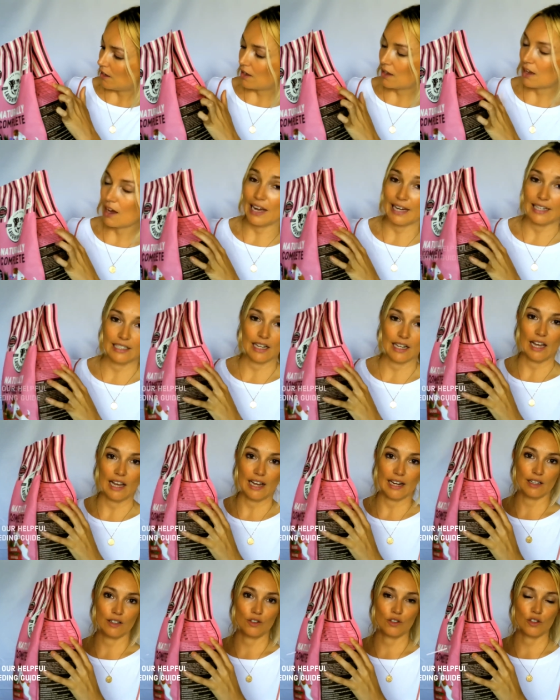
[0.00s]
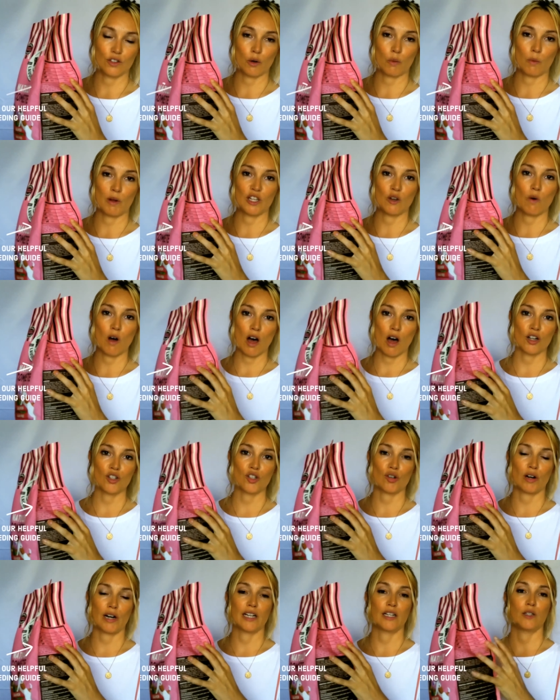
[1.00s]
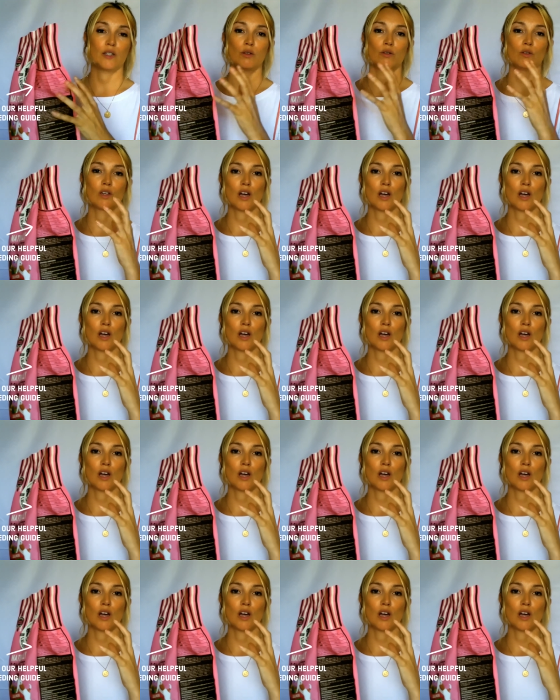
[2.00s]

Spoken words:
guideline. So when you are trying to